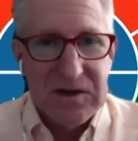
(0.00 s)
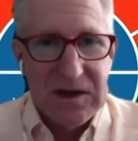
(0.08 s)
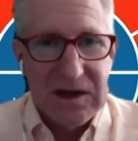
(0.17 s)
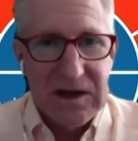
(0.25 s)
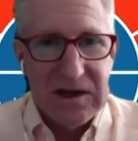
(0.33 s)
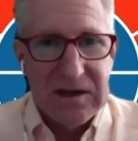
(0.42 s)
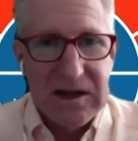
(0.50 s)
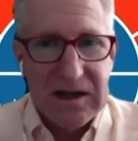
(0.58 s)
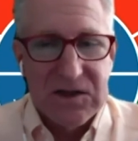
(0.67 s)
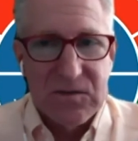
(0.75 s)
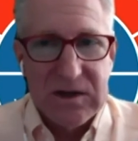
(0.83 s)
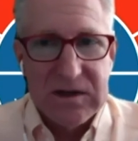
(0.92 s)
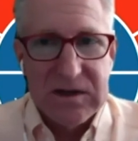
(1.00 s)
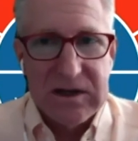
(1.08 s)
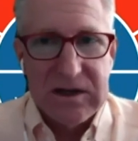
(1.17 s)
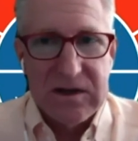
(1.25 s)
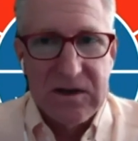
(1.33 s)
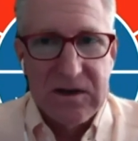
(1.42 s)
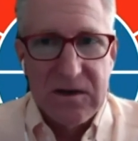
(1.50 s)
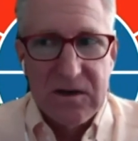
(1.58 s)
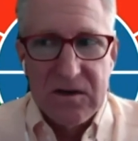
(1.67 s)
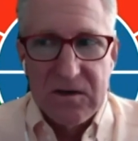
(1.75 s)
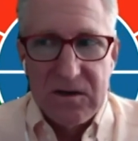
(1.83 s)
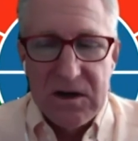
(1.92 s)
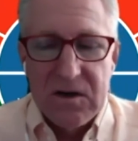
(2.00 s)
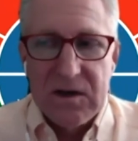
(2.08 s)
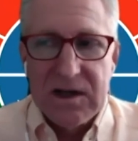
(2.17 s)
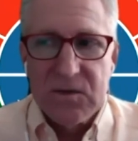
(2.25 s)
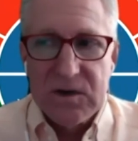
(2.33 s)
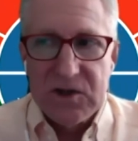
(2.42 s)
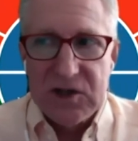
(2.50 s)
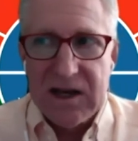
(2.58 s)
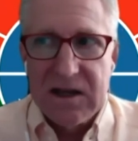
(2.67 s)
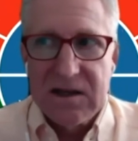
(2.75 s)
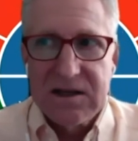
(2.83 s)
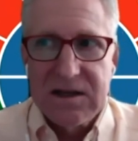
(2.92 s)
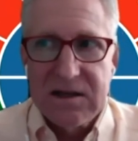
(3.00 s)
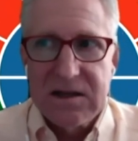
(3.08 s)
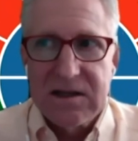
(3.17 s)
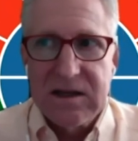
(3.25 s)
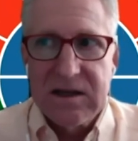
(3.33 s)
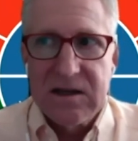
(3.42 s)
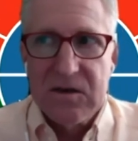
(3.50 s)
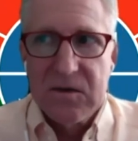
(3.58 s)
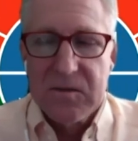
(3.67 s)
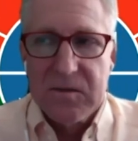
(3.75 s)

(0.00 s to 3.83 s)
And that's what, you know, that's what Shannon did, is he,